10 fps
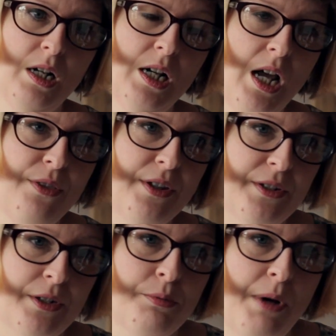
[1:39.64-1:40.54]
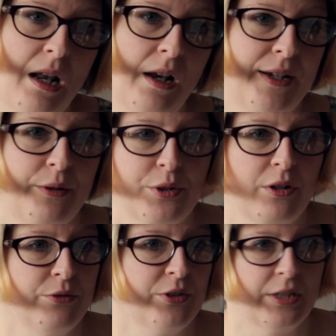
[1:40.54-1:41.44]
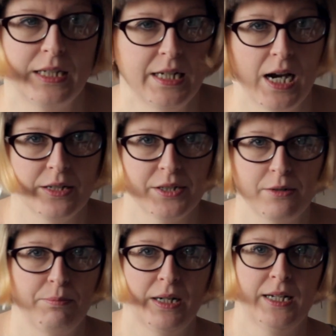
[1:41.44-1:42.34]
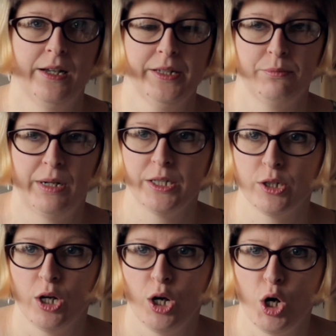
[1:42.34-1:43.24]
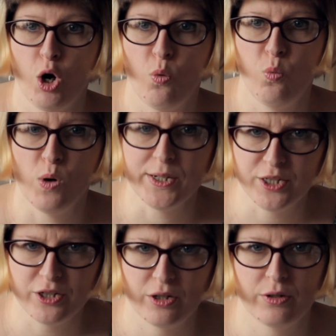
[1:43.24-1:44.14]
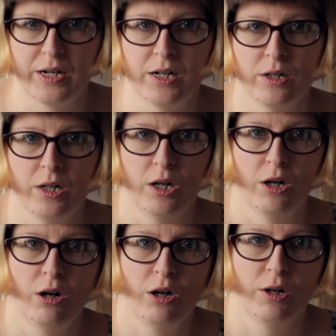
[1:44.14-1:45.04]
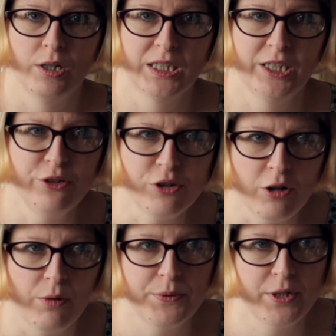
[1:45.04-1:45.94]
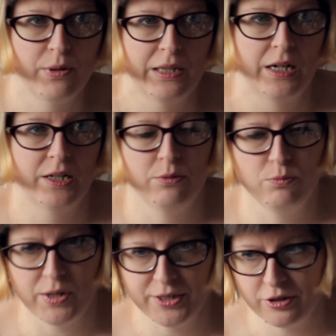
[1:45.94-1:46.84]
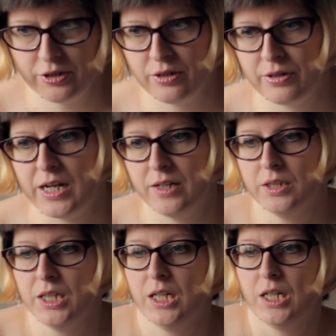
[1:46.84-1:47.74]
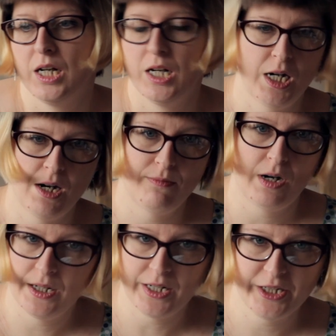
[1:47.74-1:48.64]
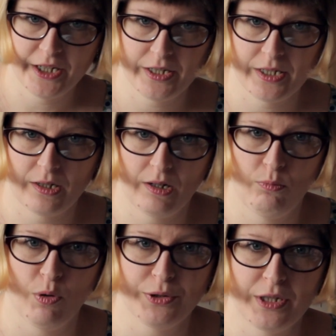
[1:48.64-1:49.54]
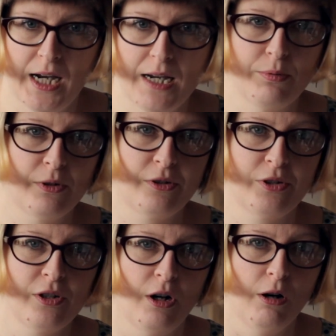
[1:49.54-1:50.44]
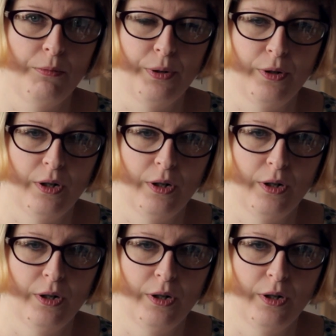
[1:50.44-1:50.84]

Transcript: others as well. Like I was constantly asked by classmates, why do you do that? Can you stop doing that? Why do you do that? And I just wasn't able to stop,